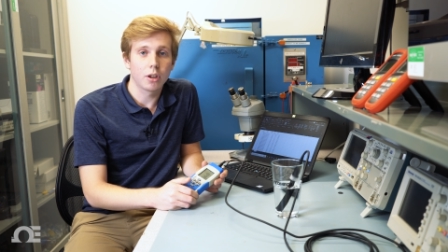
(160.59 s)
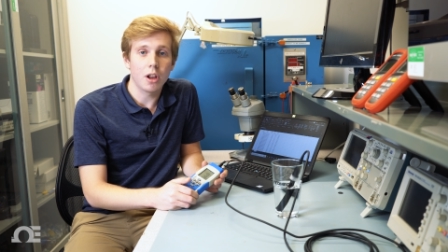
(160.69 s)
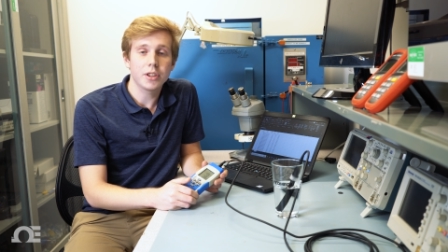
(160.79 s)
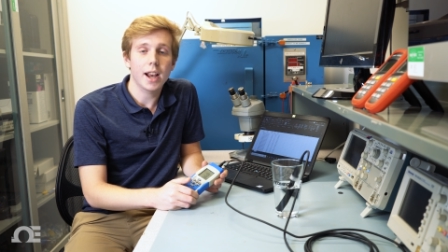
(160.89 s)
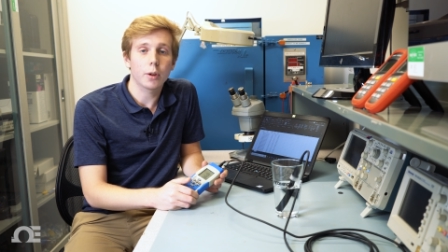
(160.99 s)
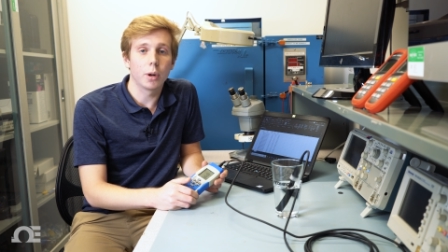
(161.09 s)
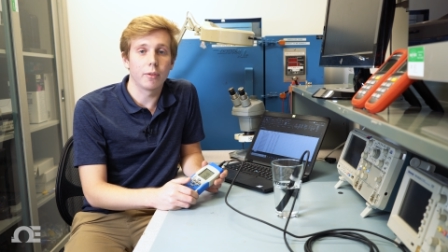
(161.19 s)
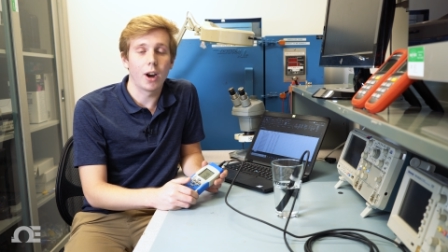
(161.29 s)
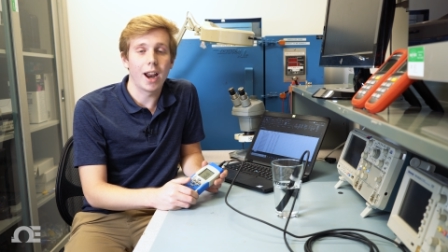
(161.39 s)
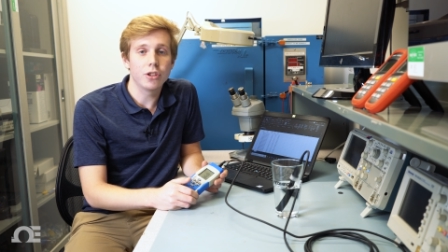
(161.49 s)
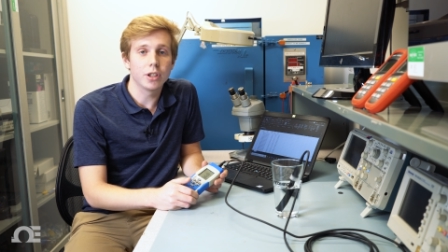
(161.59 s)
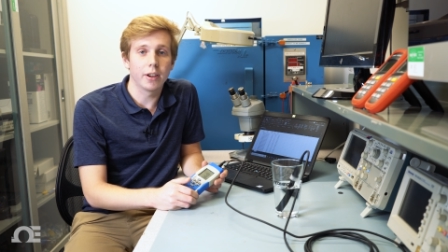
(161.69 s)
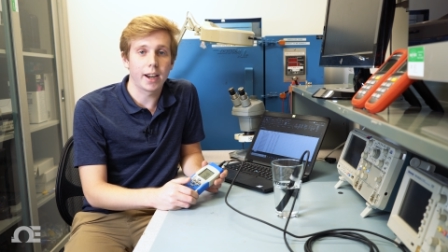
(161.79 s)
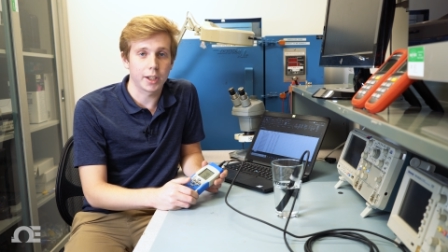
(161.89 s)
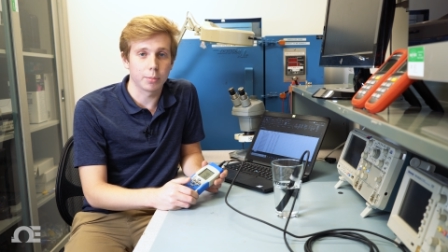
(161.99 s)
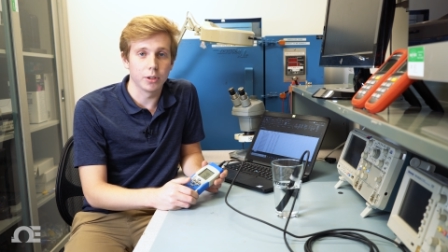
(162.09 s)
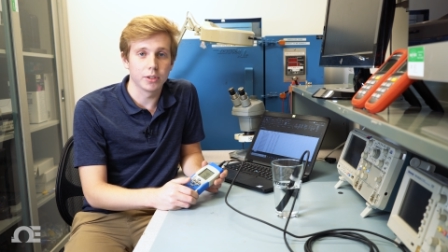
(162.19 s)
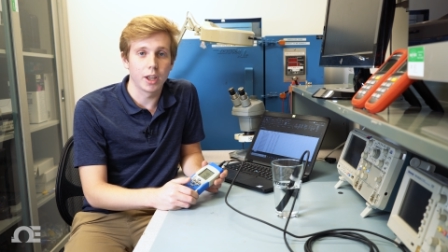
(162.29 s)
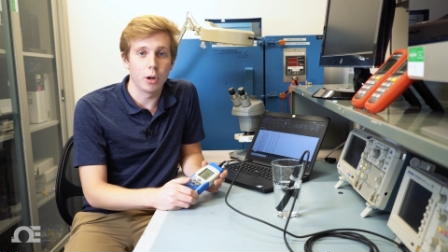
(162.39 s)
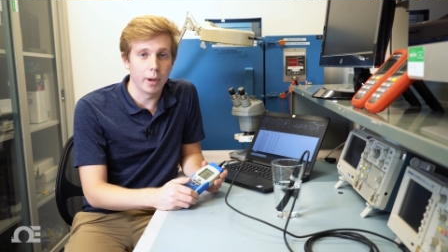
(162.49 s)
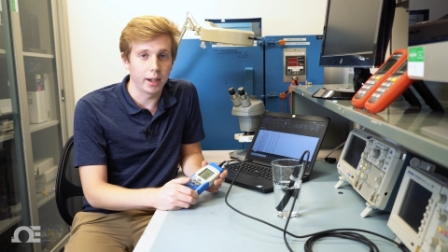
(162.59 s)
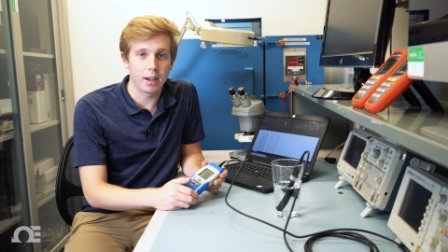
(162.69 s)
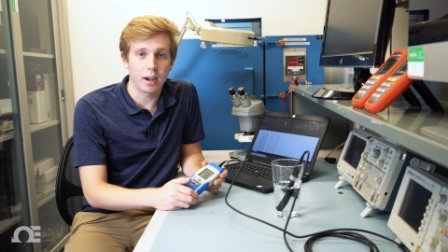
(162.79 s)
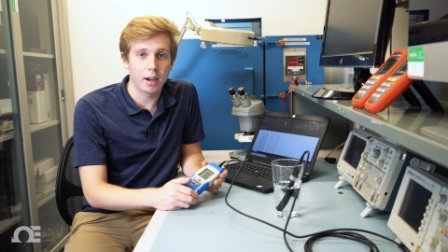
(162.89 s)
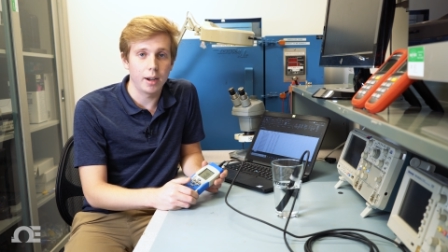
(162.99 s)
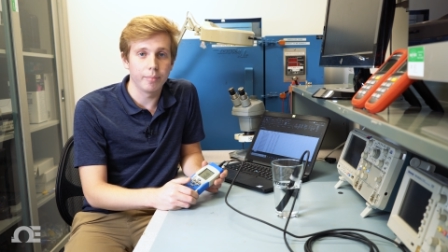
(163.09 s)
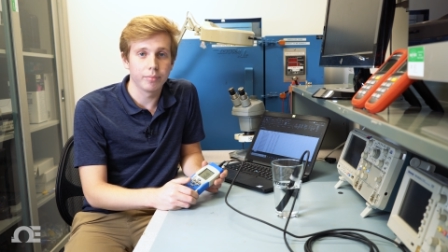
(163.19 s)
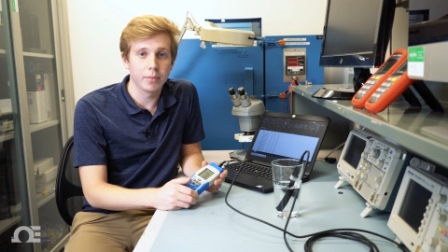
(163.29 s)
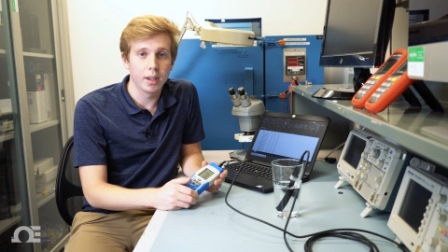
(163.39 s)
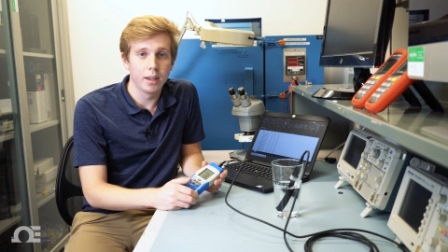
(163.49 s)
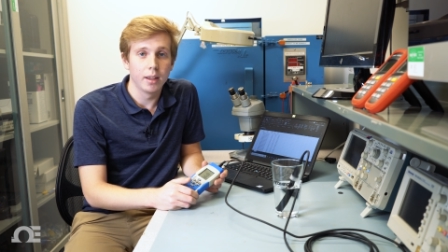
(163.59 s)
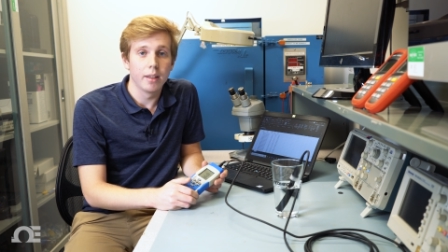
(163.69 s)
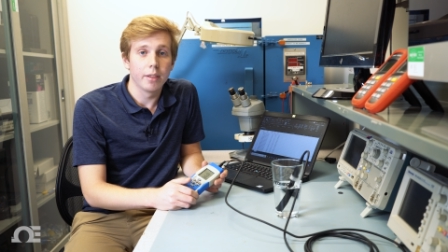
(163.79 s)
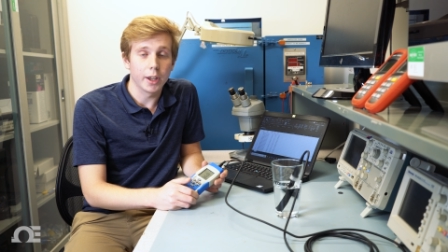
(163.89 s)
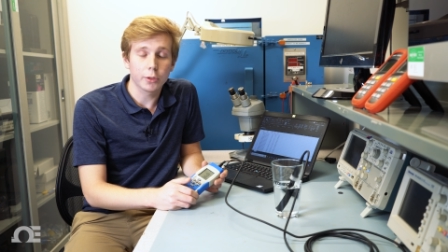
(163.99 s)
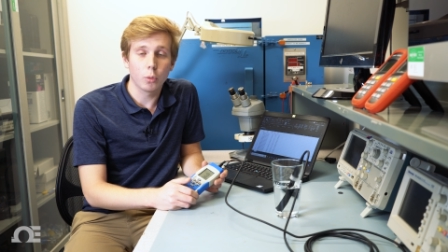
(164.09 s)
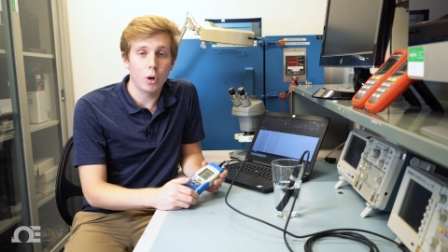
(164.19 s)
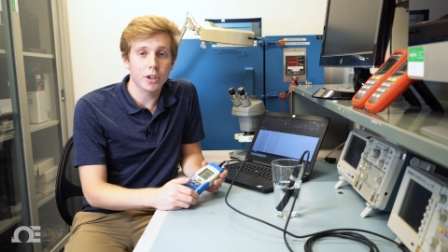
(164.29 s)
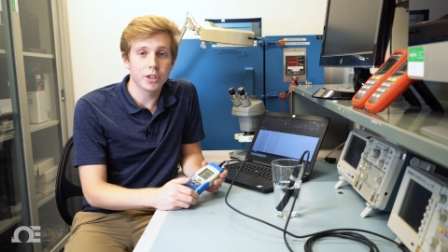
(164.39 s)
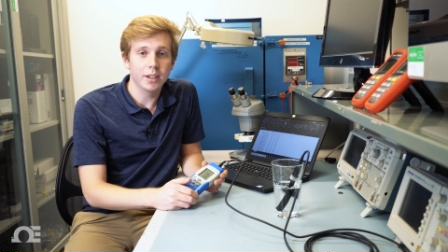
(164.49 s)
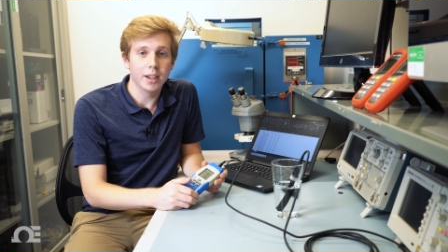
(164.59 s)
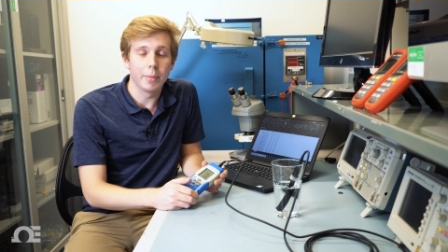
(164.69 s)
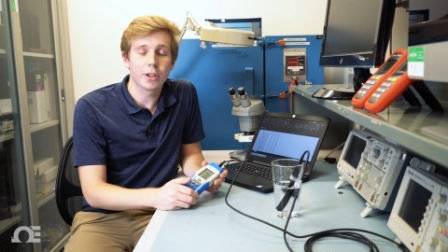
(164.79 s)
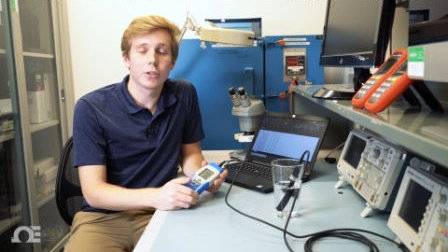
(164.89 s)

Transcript: contact one of our engineering experts at omega dot com. Thanks for watching, and make